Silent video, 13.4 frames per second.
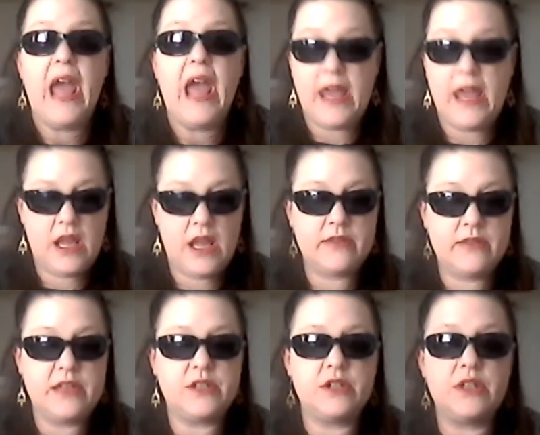And
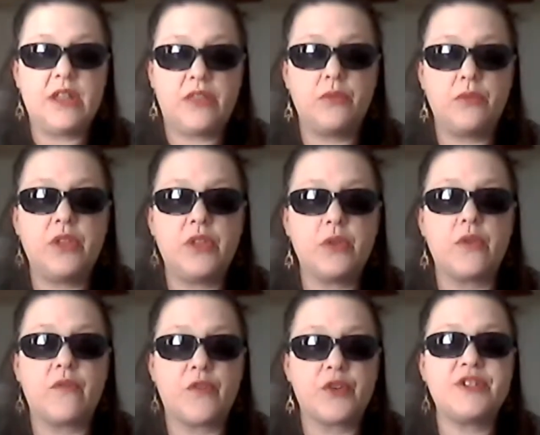they did it through the
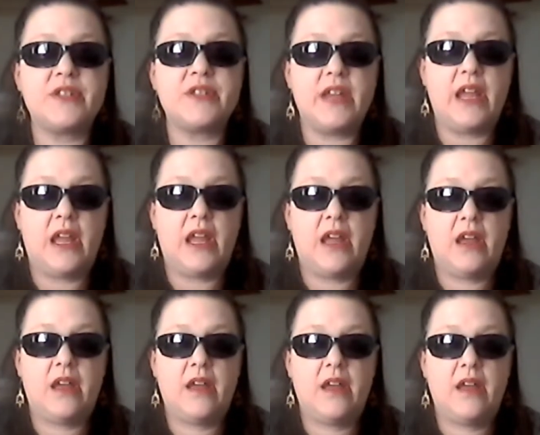university.
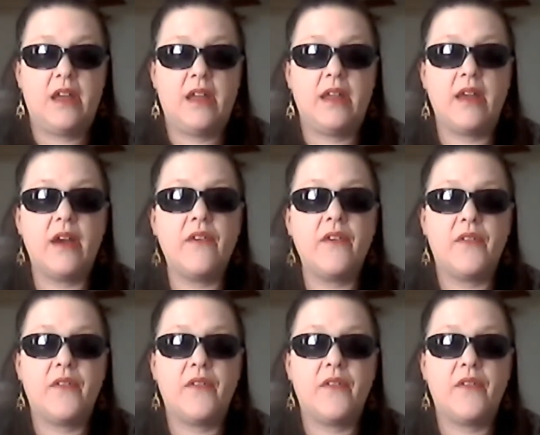Yeah.